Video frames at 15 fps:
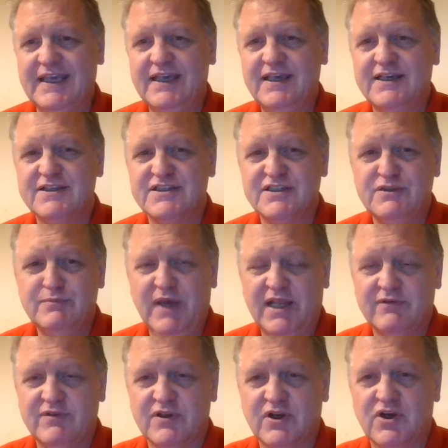Because you might have
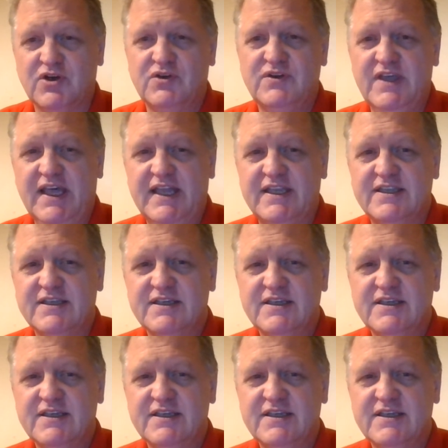learned that,